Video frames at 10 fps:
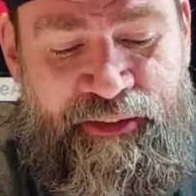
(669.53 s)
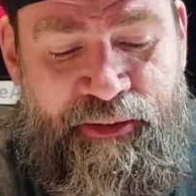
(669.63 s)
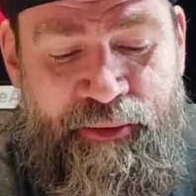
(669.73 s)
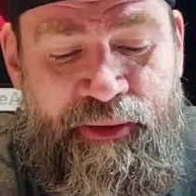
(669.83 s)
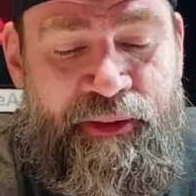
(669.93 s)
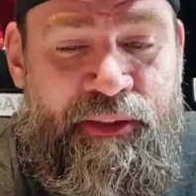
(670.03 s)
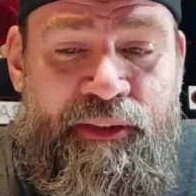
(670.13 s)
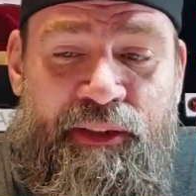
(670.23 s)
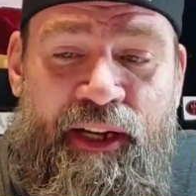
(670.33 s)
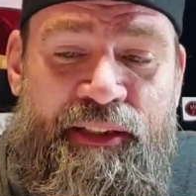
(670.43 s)
too.
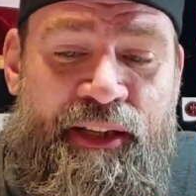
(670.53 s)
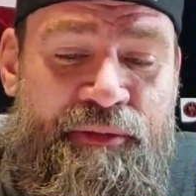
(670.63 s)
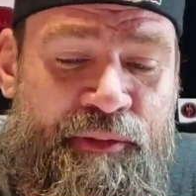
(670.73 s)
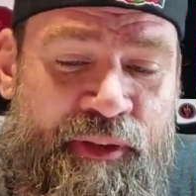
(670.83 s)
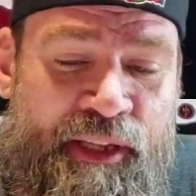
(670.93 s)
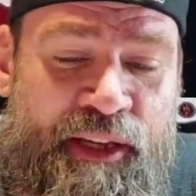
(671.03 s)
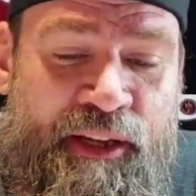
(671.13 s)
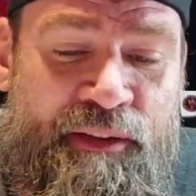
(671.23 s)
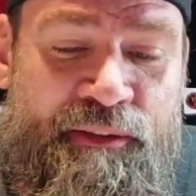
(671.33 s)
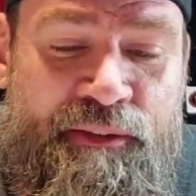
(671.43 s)
I definitely, uh,